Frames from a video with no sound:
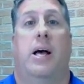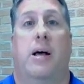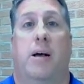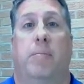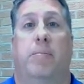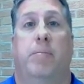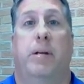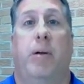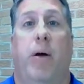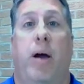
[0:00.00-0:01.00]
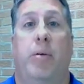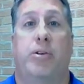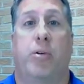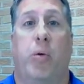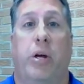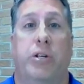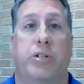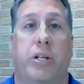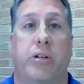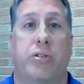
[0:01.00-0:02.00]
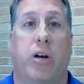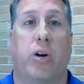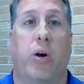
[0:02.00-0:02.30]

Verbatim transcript: Um, but anyway, I'm interested in what your skills are.